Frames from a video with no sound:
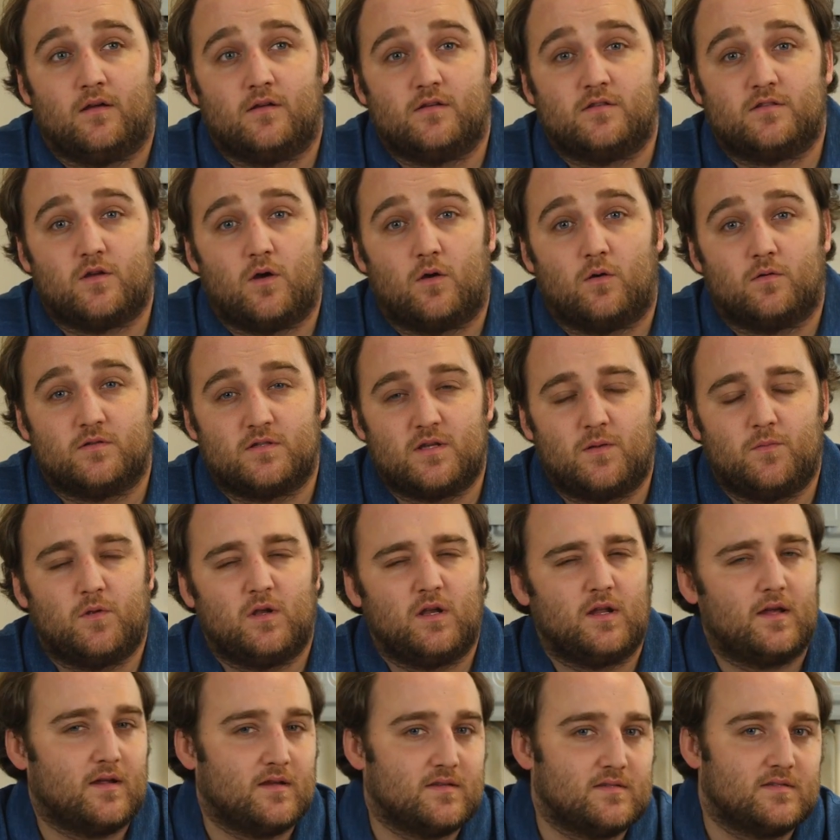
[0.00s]
So
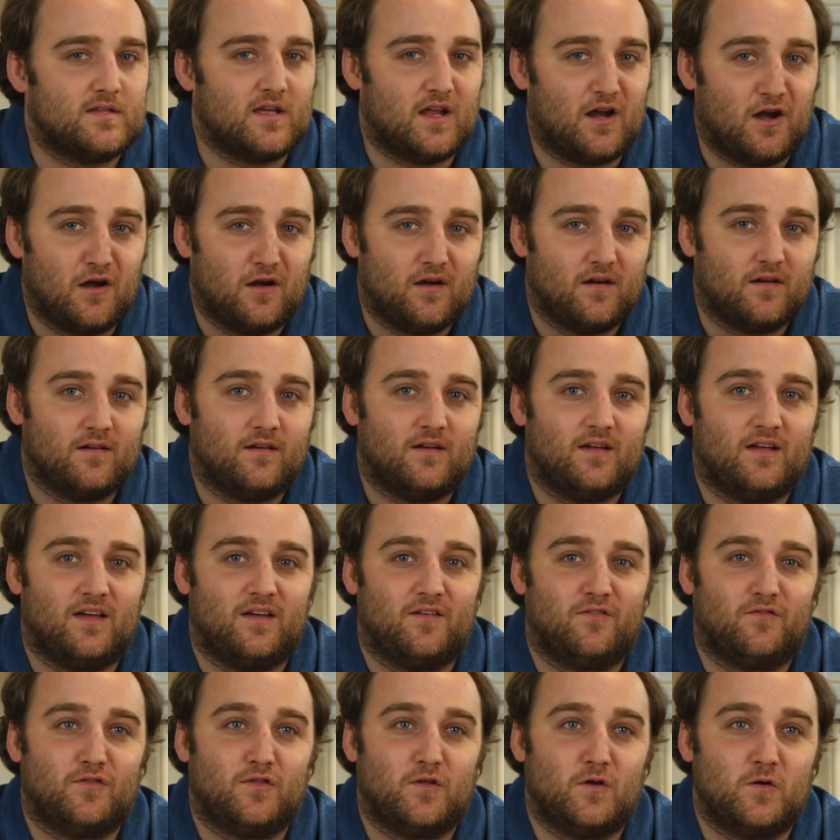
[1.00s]
something to consider
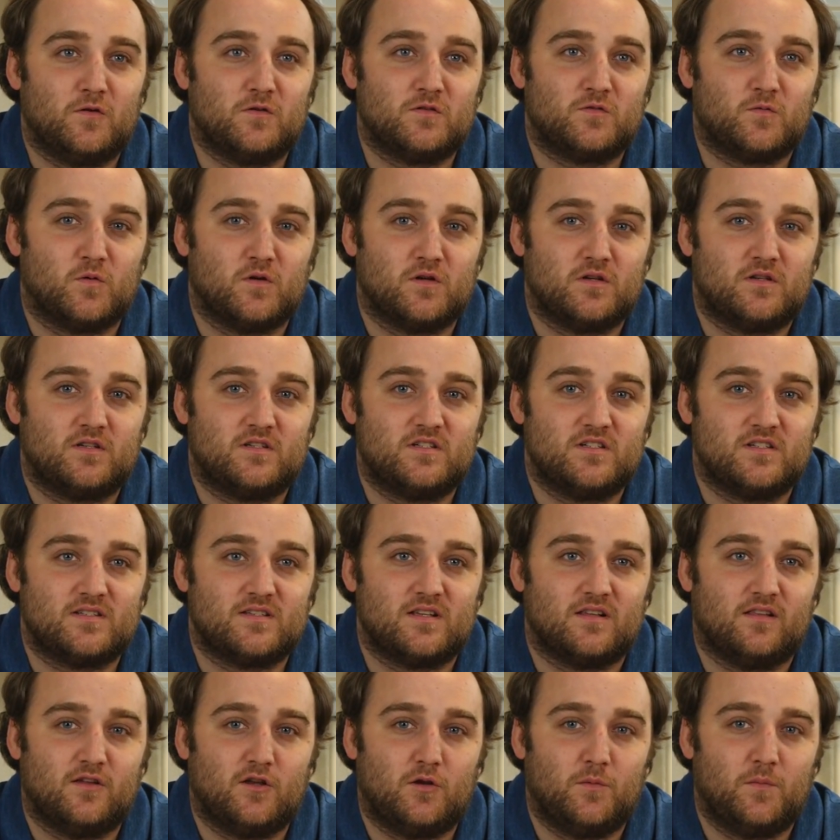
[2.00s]
if those were
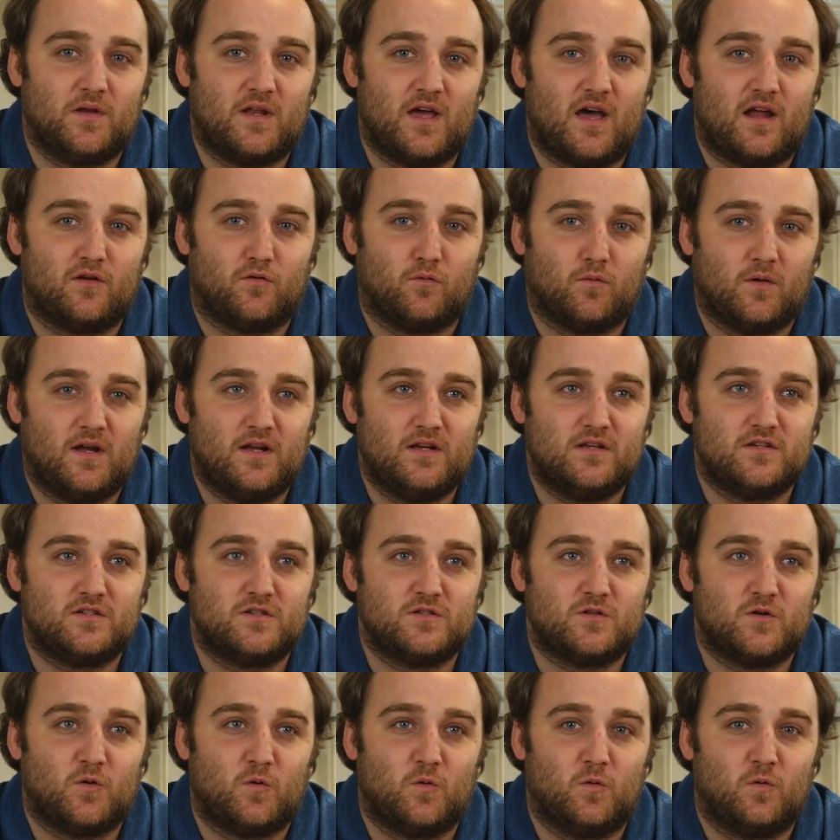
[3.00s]
just a little bit out of
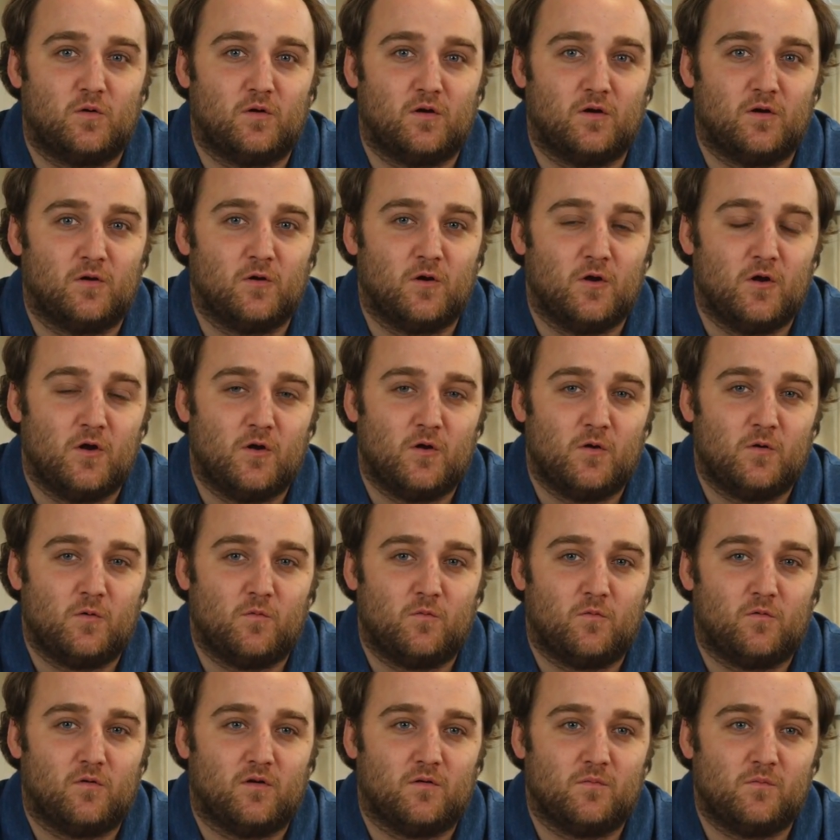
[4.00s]
reach or
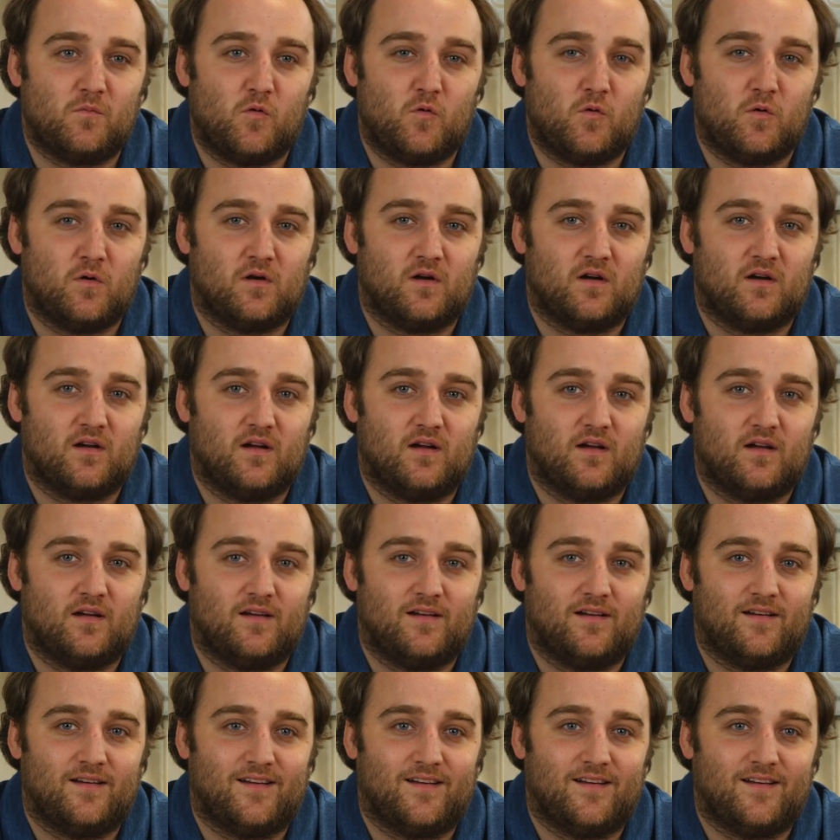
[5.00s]
were more, uh,